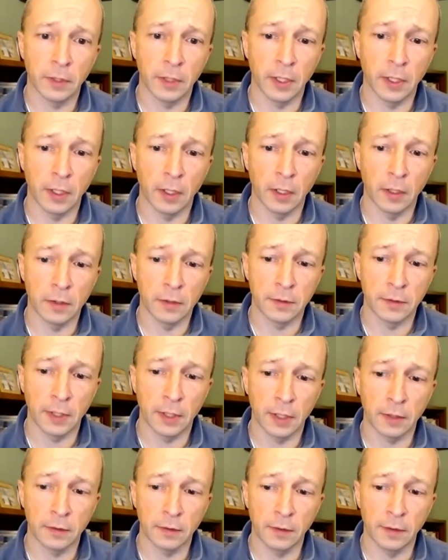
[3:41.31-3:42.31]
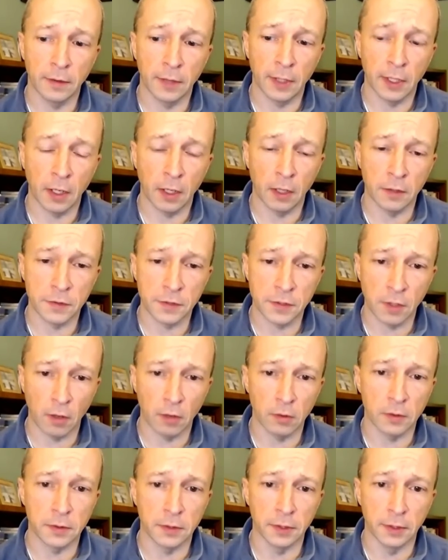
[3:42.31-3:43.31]
And that kind of
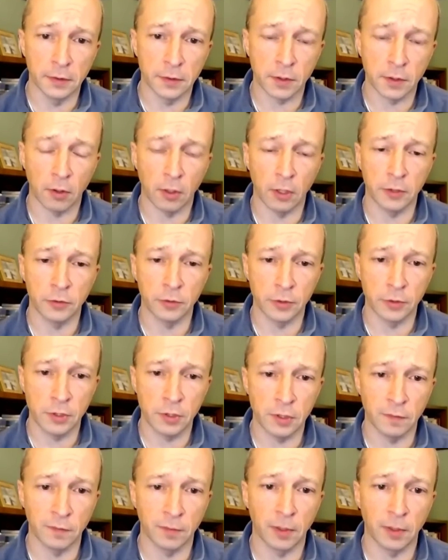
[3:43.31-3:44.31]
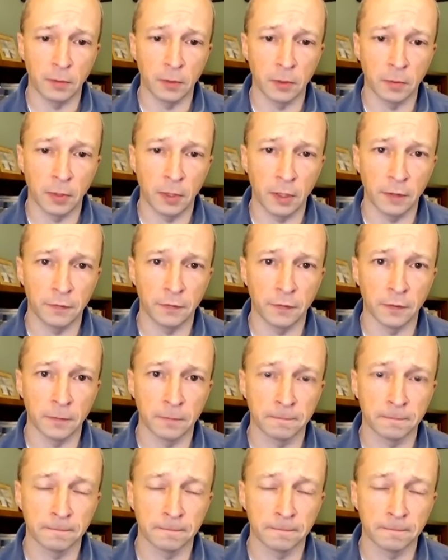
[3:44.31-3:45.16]
subtlety is hard to achieve in public policy.